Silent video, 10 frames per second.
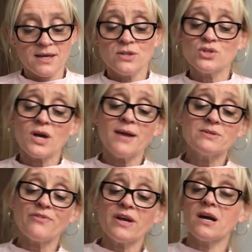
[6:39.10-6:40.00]
The giant
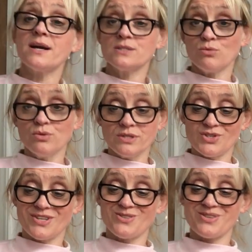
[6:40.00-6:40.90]
was very kind to all the
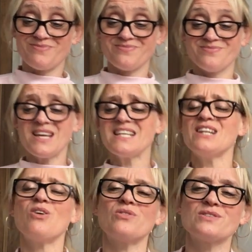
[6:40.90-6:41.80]
children, yet he
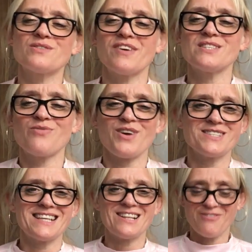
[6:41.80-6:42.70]
longed for his
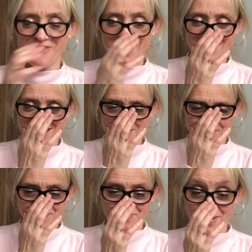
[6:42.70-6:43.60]
first little friend,
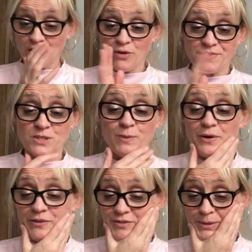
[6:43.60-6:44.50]
and often
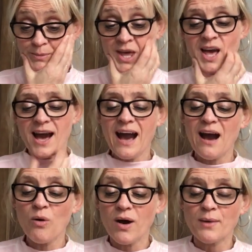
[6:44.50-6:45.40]
spoke of him.
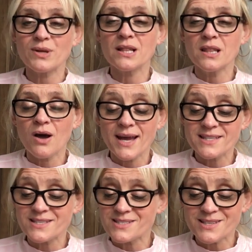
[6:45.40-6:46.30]
"How I would like
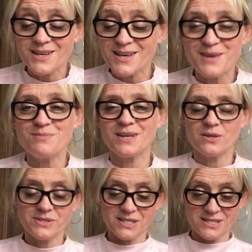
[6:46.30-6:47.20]
to see him," he
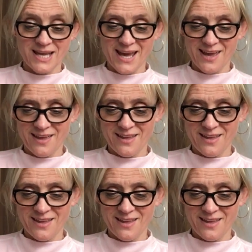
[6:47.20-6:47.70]
used to say.